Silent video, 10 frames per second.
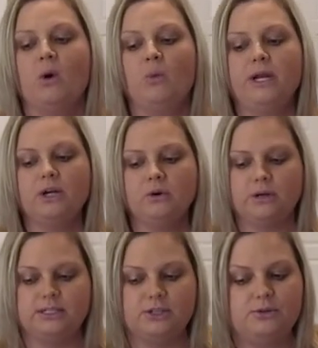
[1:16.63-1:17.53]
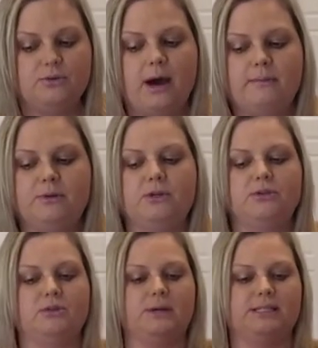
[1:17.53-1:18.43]
we are going to use
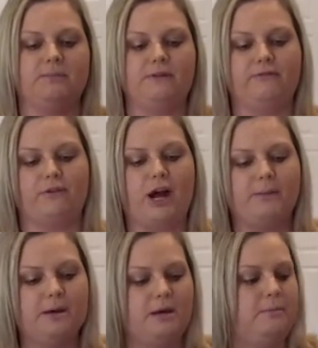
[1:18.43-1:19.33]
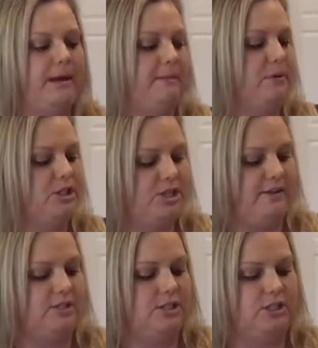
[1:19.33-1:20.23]
the recipe from Pampered
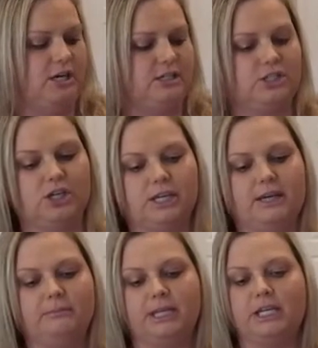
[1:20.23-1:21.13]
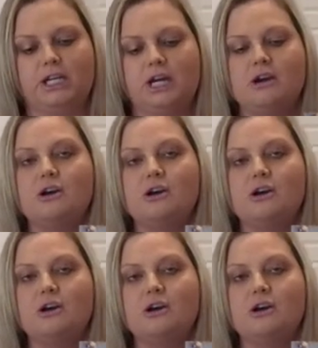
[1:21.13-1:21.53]
Chef's Deluxe Cooking Blender